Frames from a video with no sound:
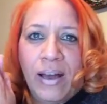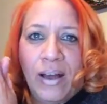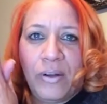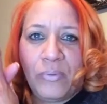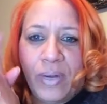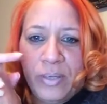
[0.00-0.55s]

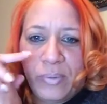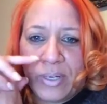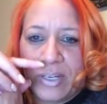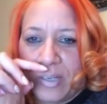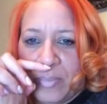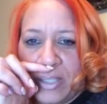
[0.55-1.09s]
All right, we're
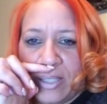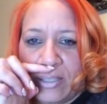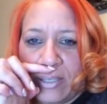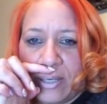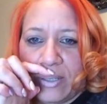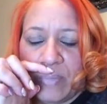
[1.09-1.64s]
coming in.
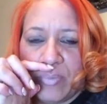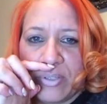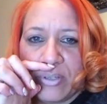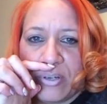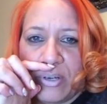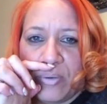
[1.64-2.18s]
Our numbers
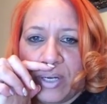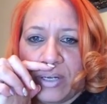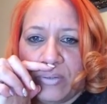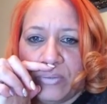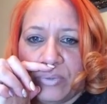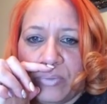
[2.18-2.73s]
are going
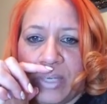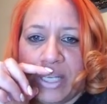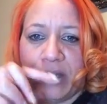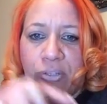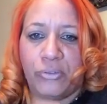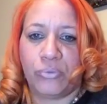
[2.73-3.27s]
out. We're
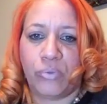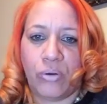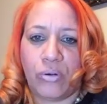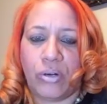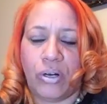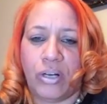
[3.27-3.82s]
making it through
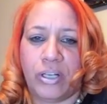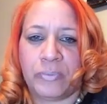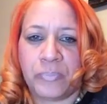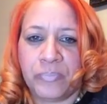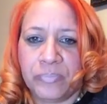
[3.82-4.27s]
roll call.